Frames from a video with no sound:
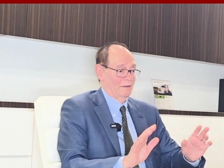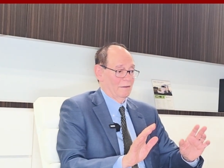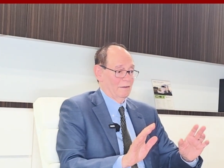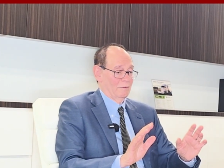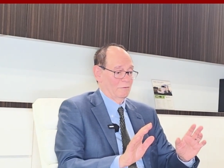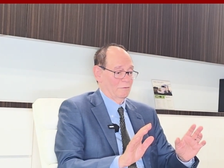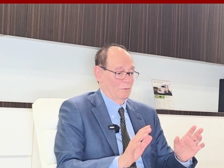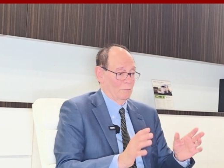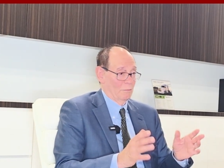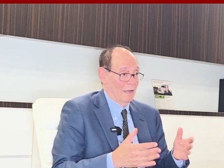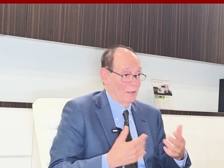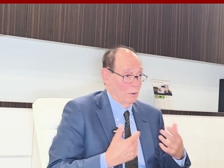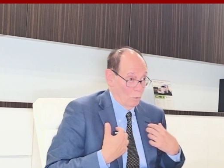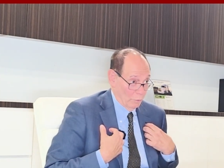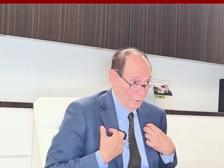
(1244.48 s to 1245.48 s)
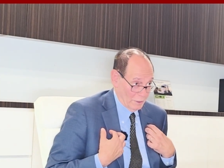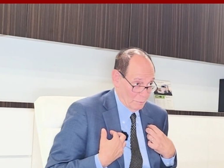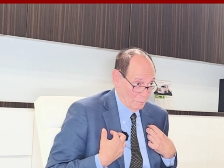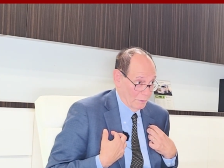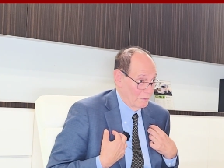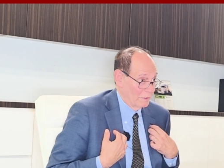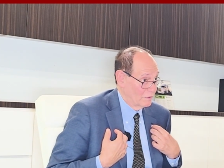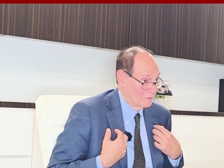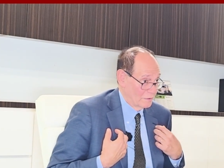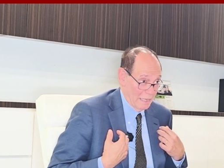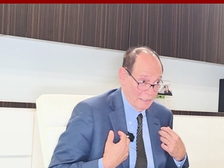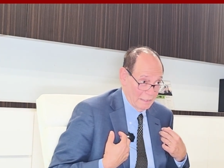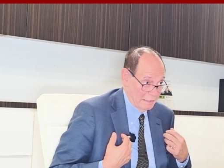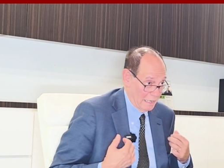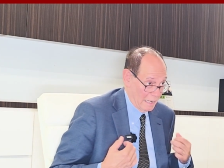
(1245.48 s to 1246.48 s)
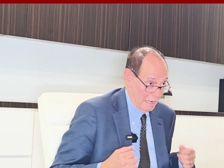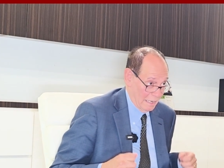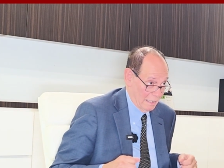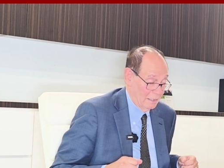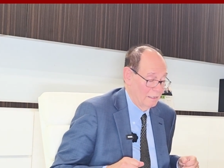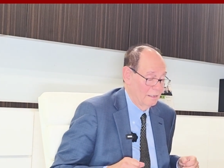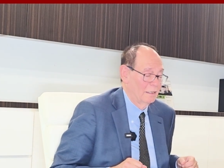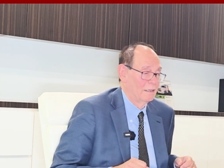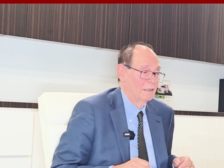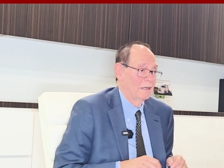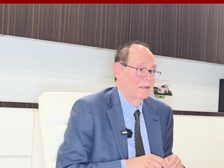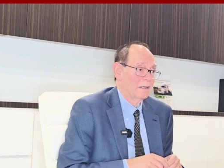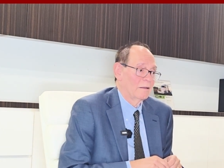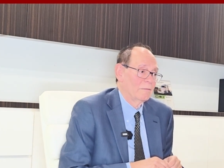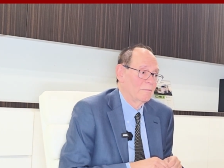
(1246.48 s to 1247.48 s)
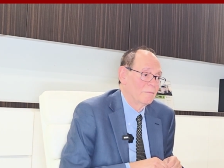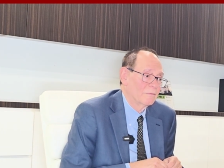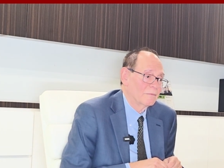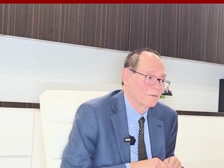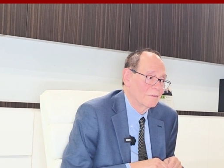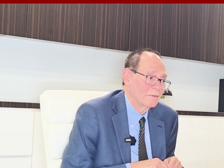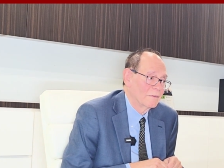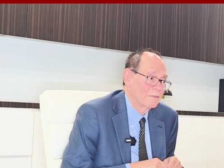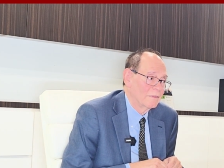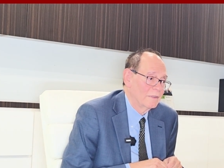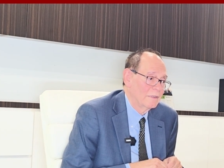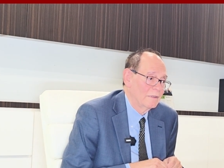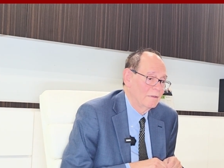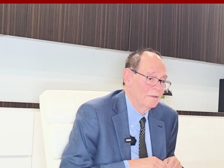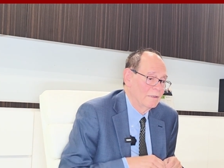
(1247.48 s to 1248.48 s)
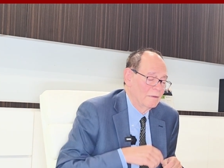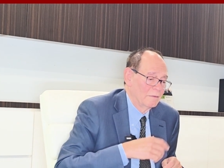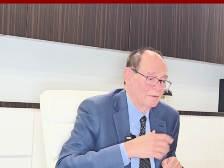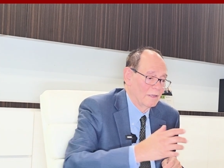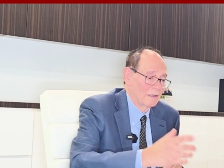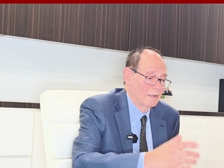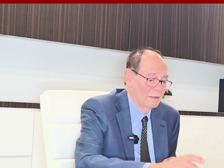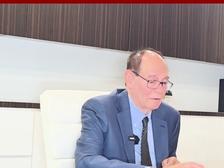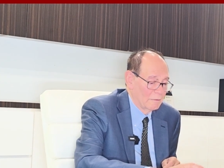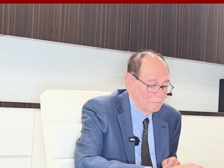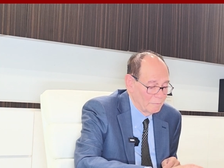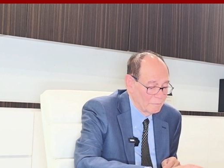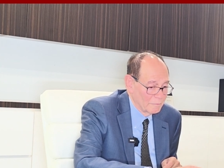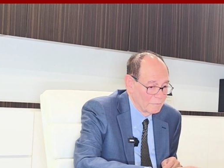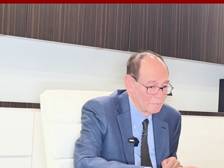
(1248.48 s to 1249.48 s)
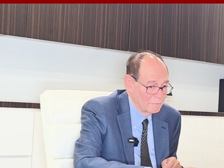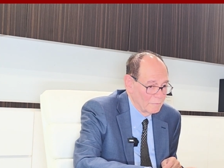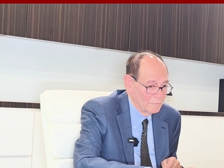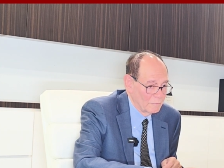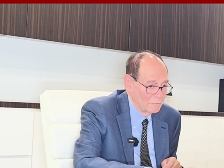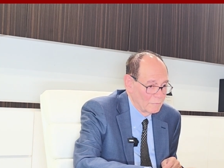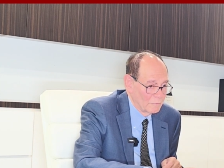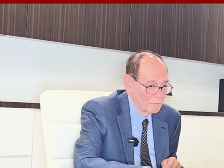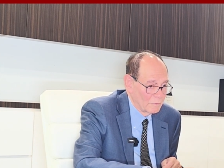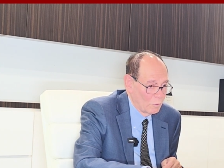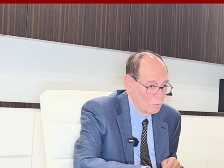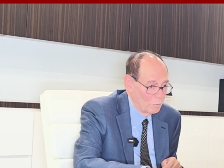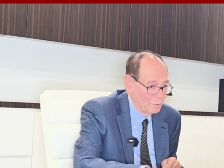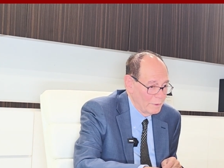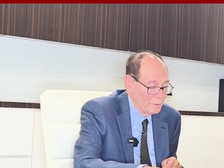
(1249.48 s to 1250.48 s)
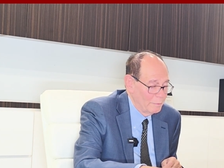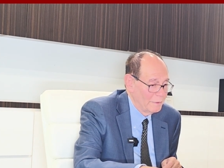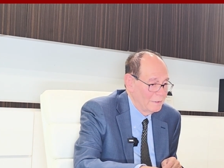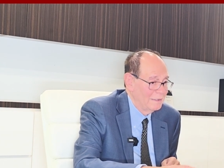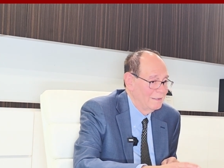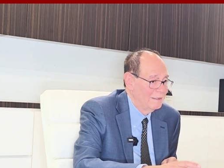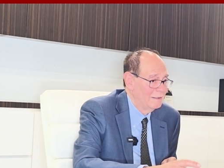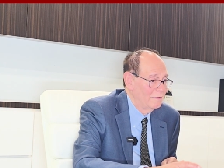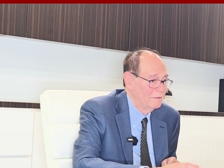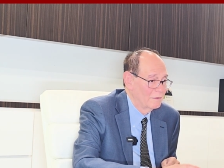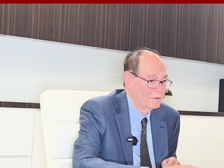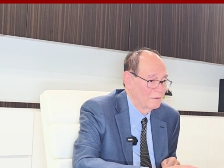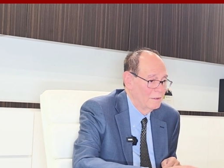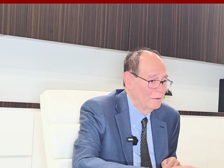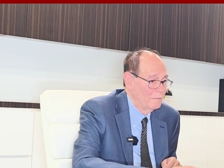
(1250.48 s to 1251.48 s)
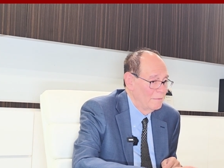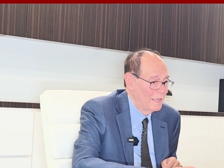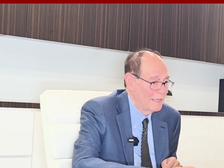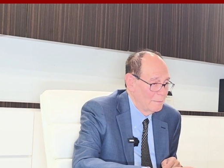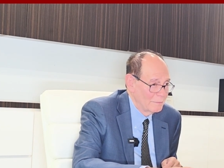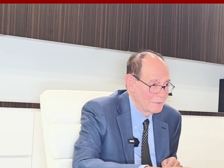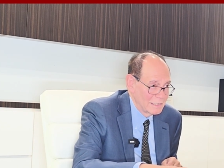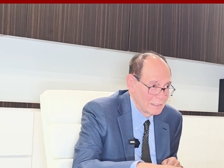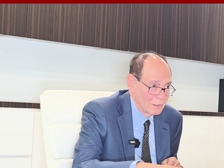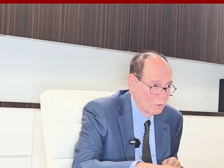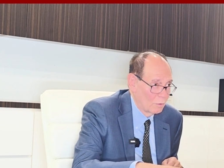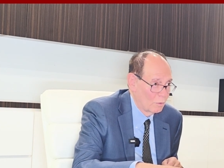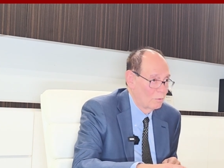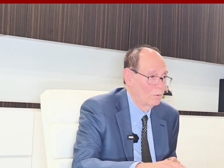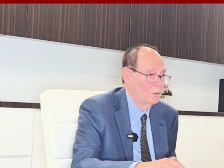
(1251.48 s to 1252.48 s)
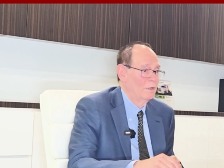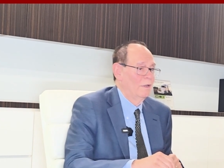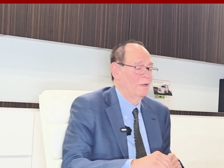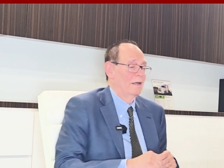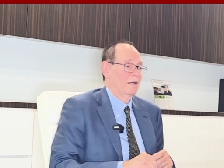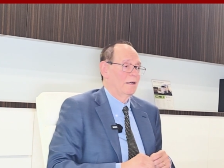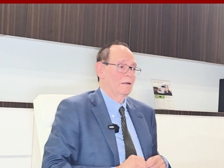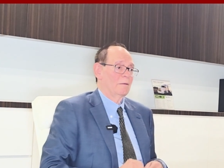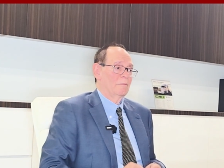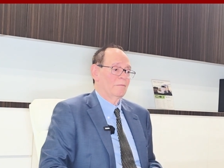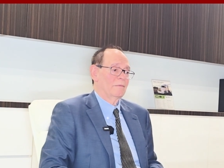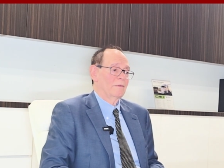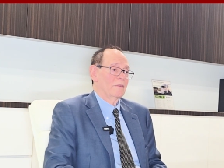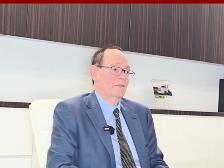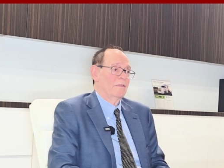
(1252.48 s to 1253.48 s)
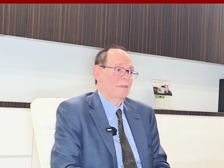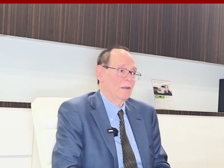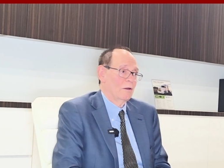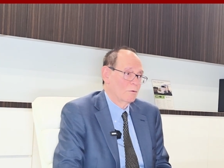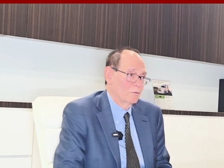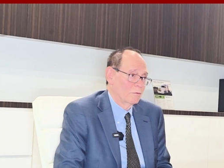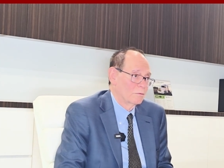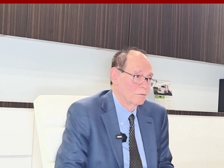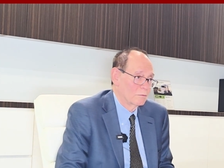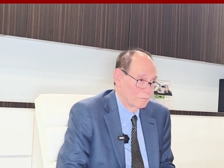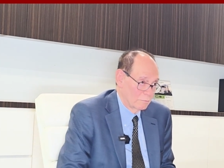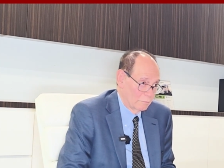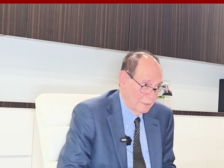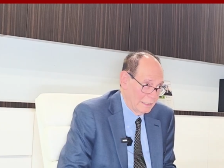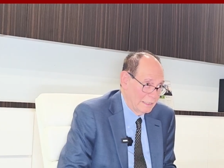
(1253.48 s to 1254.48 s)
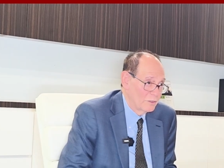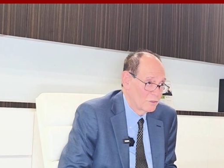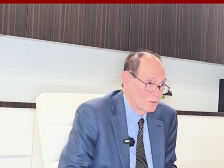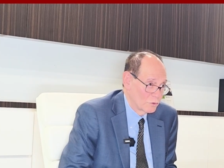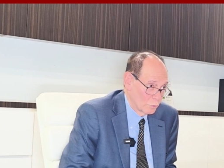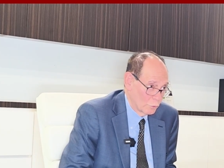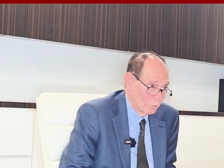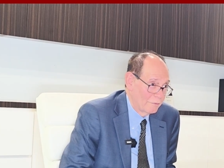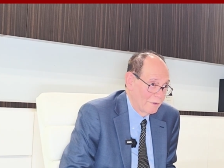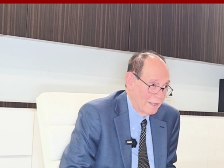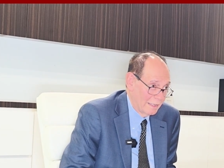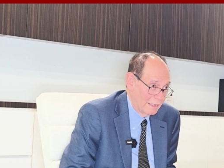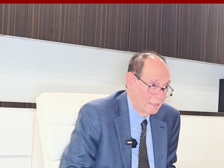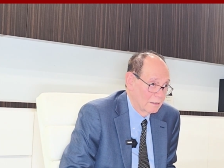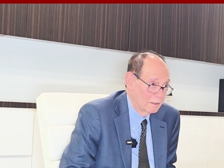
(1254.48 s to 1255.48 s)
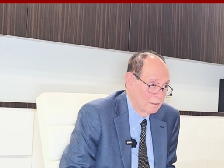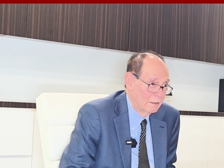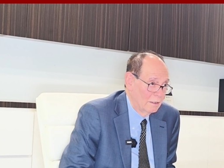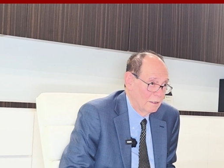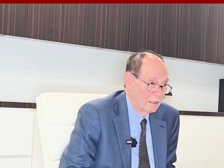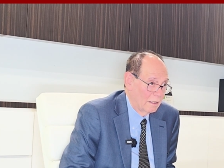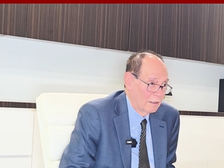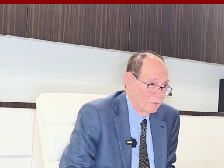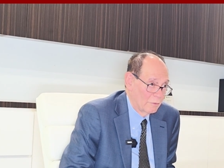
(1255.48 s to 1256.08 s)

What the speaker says: from my own experience, day to day, the OPP, the MTO, they are really surveying the